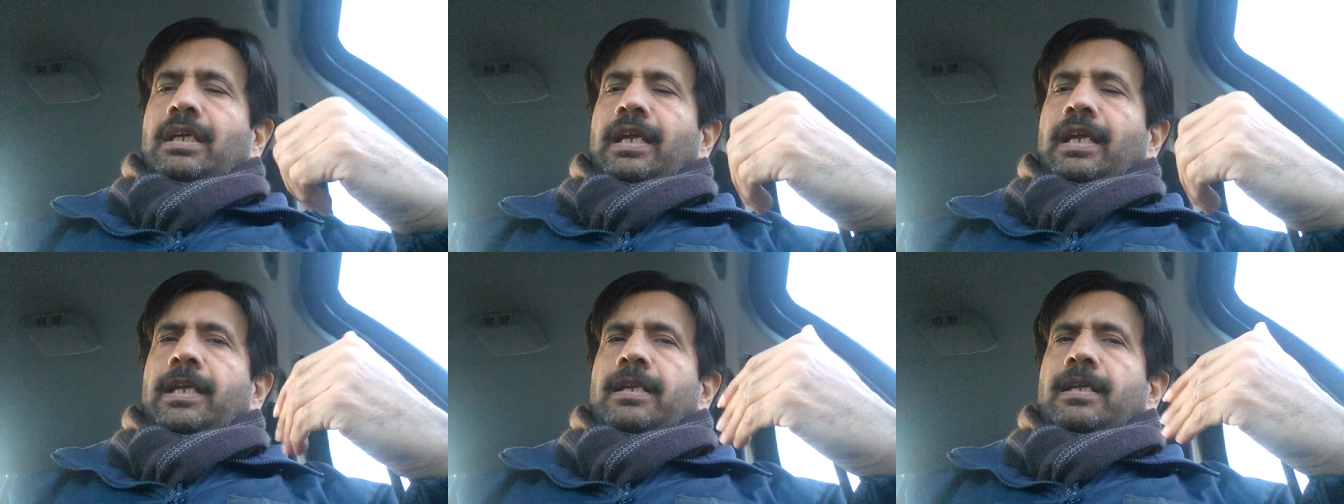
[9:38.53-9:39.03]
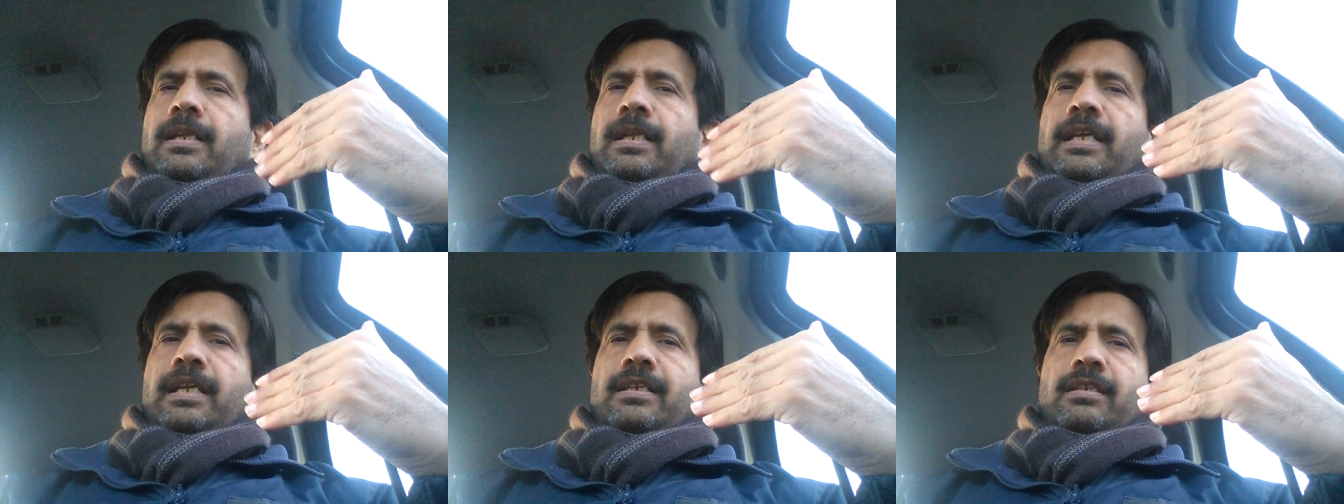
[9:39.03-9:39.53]
and uh,
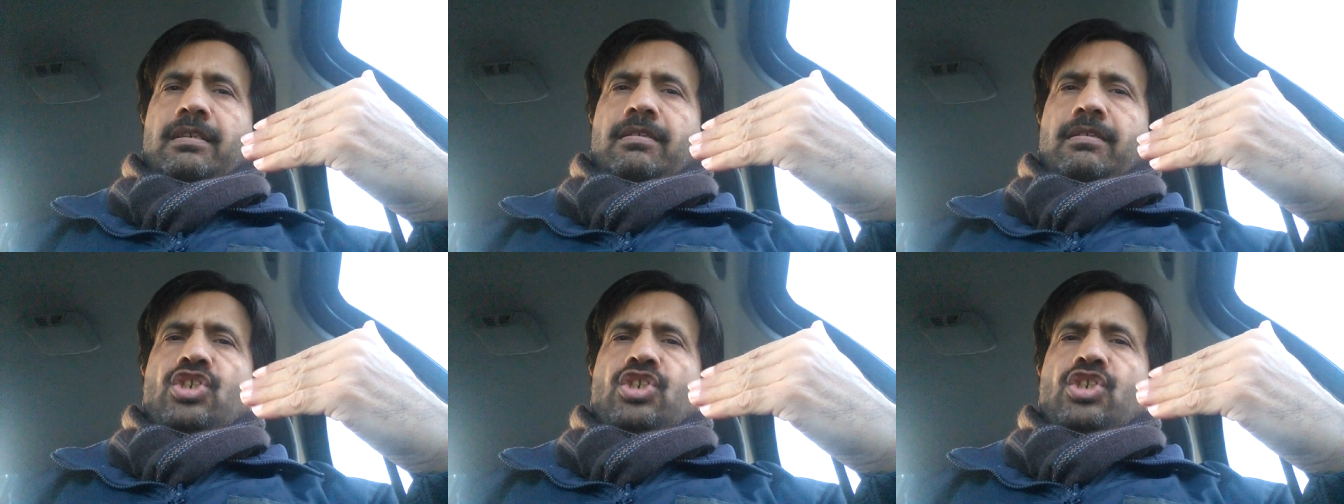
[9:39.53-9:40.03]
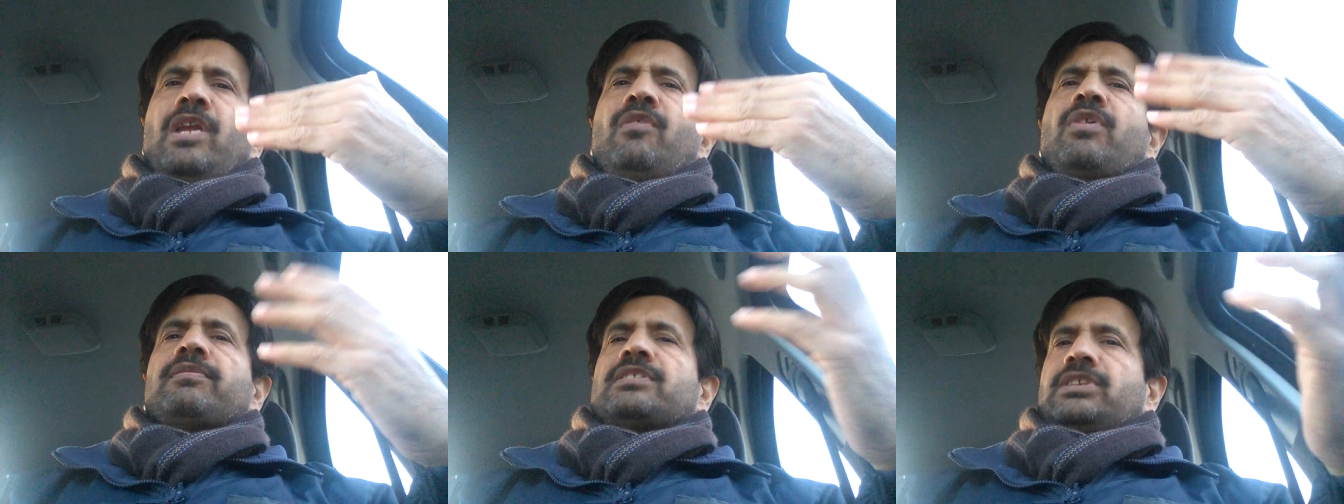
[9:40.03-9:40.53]
like uh,
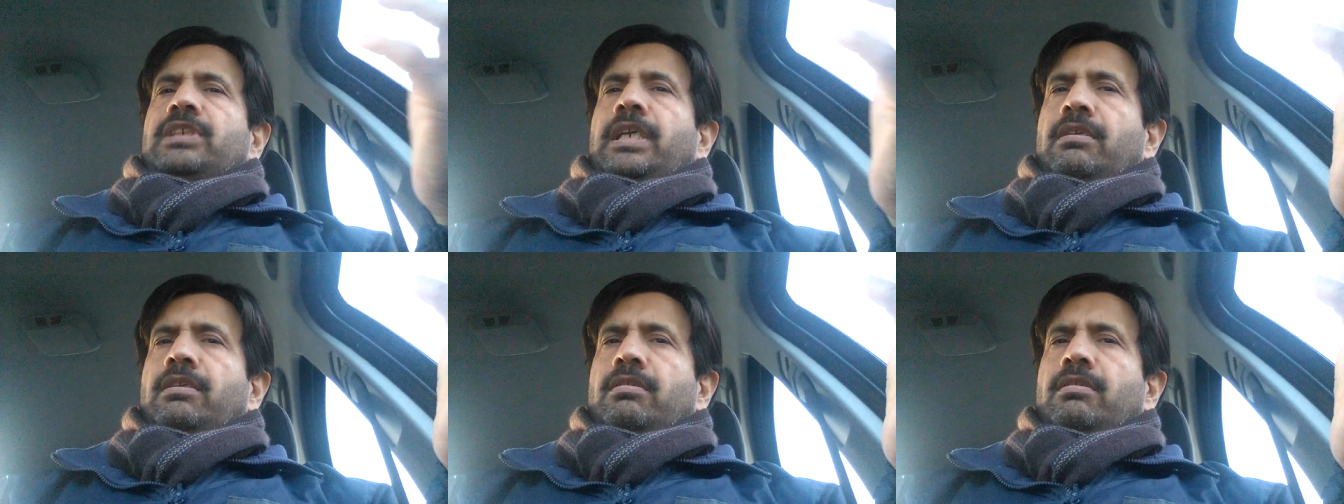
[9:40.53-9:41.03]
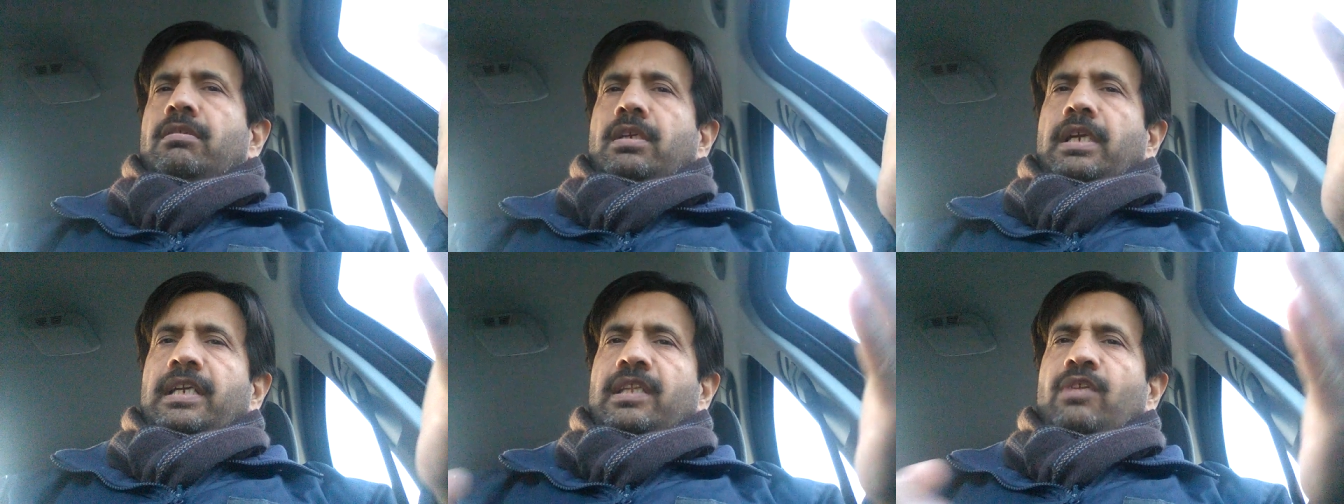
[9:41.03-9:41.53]
yellowing of the skin and